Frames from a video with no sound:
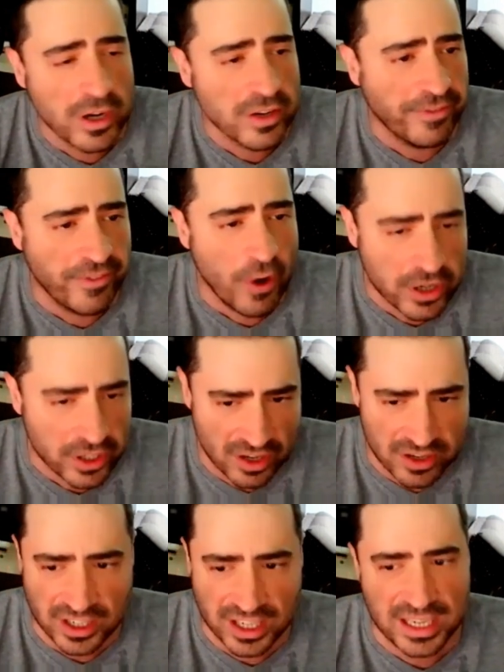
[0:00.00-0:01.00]
want to focus
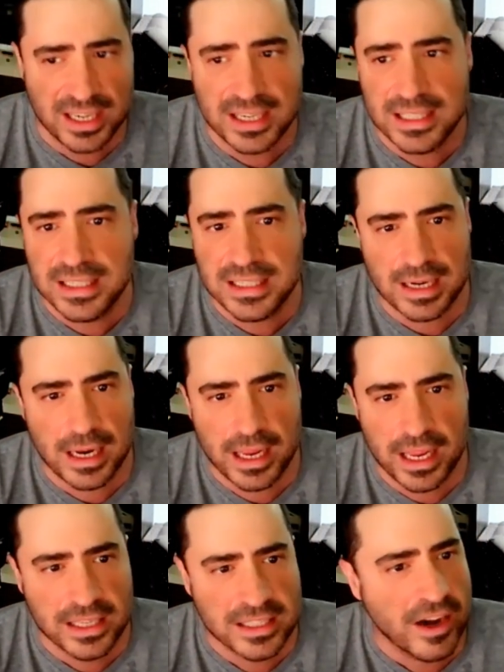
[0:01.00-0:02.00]
on your kids?
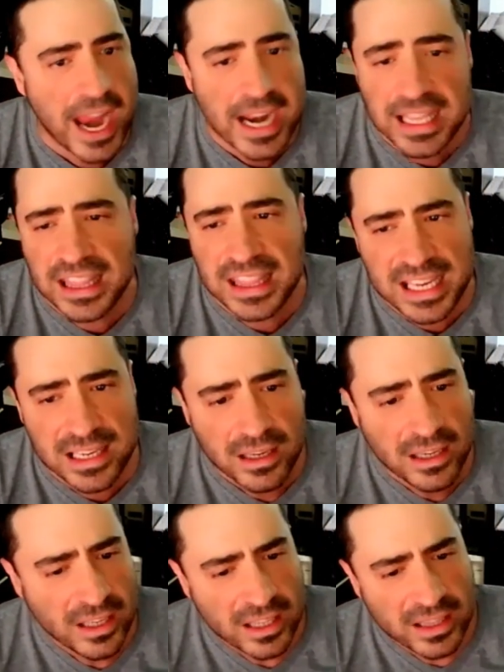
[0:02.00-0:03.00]
Is there anything
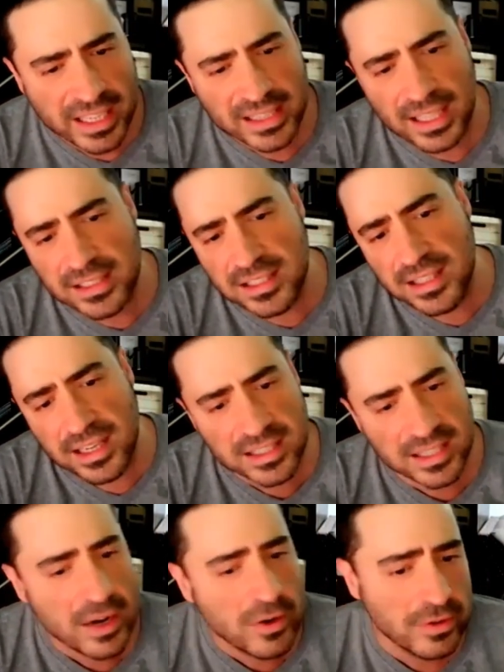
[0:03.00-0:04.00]
like that
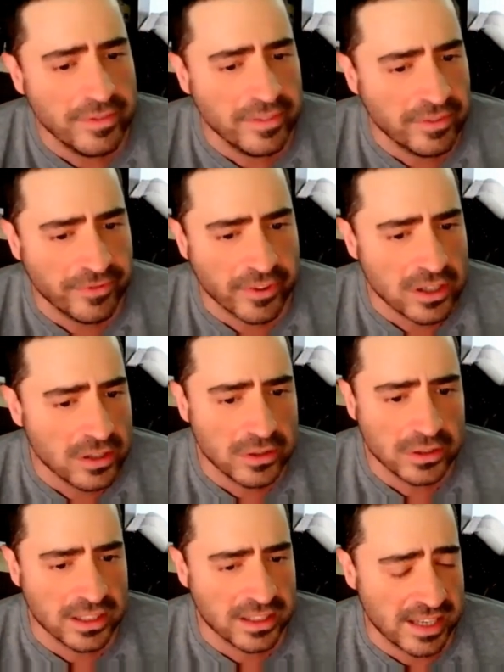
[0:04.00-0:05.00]
sticks out for
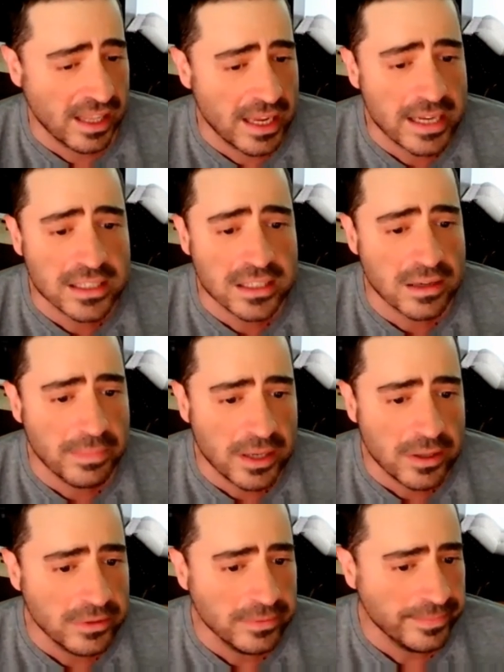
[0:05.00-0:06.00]
you to tell us
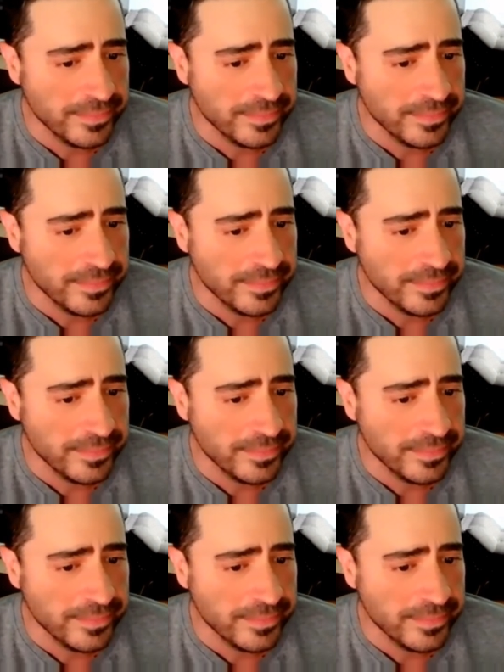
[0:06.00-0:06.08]
about?